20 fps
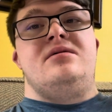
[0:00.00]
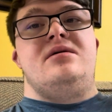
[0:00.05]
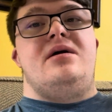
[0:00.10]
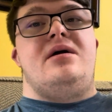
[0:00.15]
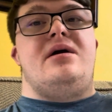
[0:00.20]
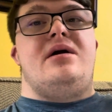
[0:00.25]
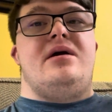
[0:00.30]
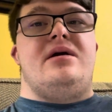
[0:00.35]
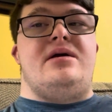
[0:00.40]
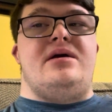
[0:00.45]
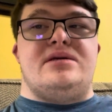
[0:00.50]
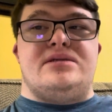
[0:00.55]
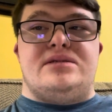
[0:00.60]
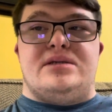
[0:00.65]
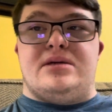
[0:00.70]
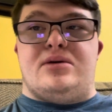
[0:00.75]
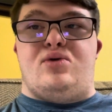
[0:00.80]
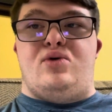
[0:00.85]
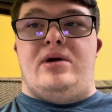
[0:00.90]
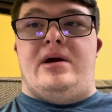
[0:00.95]
and
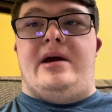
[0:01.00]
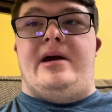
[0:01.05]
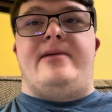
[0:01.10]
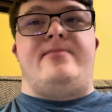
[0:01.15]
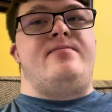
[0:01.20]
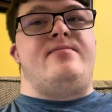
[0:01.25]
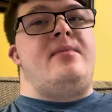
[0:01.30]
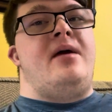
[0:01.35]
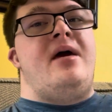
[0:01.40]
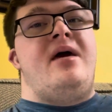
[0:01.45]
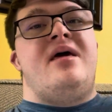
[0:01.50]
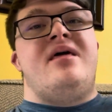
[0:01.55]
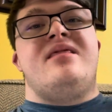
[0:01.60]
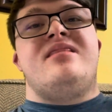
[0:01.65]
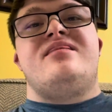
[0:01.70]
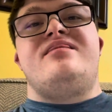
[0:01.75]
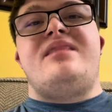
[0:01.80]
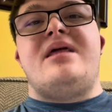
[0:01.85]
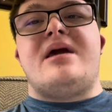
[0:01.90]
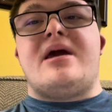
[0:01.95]
Instagram
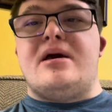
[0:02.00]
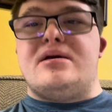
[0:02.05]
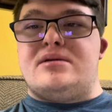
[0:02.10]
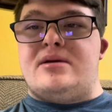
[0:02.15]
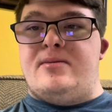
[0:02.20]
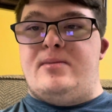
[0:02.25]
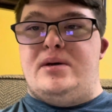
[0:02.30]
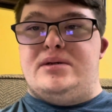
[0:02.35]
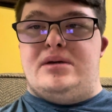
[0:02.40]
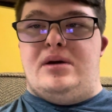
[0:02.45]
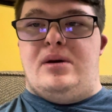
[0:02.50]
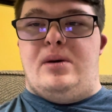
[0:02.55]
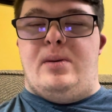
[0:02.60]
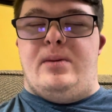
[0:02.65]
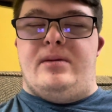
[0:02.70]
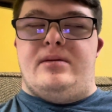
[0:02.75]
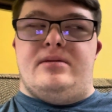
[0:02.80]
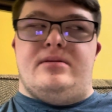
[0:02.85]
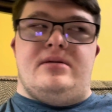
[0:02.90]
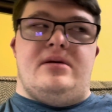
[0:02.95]
videos on
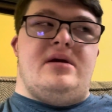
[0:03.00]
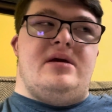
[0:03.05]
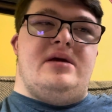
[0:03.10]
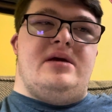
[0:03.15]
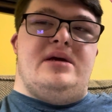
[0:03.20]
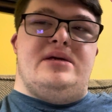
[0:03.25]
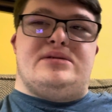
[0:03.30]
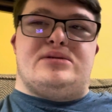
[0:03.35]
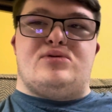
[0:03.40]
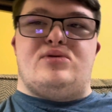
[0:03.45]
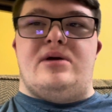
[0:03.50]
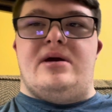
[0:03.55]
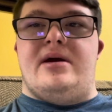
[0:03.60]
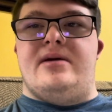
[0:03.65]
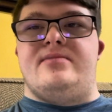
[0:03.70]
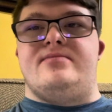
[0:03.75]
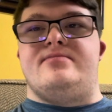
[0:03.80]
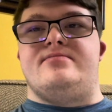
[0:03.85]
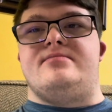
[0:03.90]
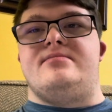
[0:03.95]
myself on
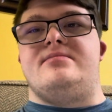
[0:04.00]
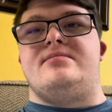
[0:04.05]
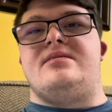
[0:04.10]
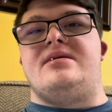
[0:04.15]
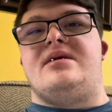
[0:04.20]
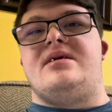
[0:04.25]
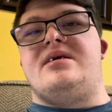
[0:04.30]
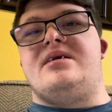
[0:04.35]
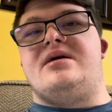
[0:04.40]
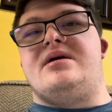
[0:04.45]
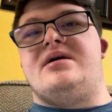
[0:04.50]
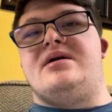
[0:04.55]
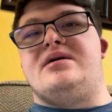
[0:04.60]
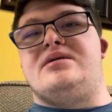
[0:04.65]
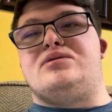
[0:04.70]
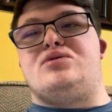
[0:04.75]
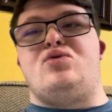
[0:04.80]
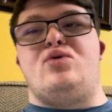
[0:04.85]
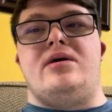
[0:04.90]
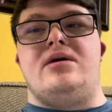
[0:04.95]
Instagram
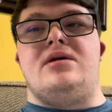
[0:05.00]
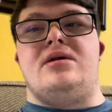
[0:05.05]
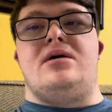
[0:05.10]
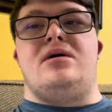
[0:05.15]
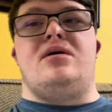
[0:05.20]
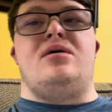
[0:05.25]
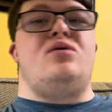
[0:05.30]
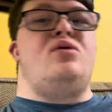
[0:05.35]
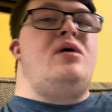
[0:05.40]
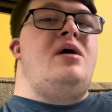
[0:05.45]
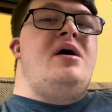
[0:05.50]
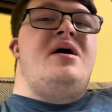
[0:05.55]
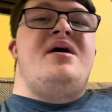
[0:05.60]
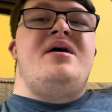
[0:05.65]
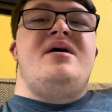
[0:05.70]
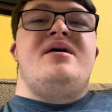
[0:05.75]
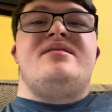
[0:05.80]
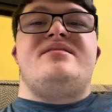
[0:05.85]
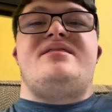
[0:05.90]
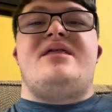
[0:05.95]
and Twitter.
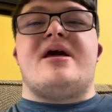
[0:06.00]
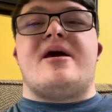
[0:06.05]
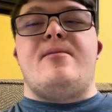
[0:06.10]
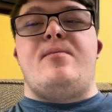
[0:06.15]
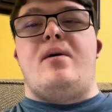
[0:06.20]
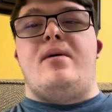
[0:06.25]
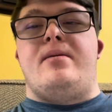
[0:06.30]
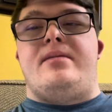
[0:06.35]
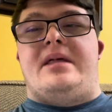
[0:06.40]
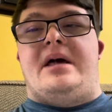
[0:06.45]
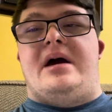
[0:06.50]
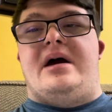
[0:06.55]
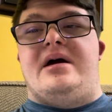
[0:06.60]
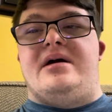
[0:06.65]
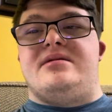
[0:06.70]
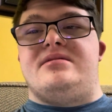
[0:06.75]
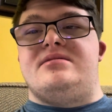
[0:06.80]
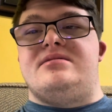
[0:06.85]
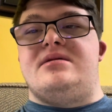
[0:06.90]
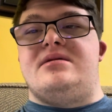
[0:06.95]
Think about
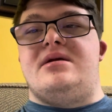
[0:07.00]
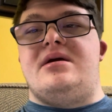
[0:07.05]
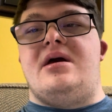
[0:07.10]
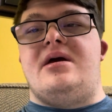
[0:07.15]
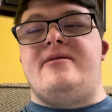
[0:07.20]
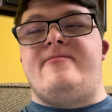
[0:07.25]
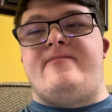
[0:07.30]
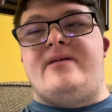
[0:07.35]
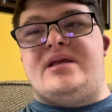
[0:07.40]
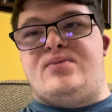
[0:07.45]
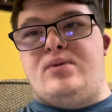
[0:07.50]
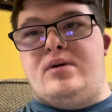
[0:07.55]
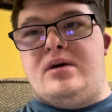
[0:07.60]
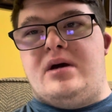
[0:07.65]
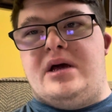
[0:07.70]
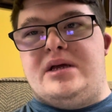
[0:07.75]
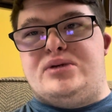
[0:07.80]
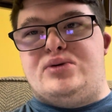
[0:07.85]
that. And Facebook as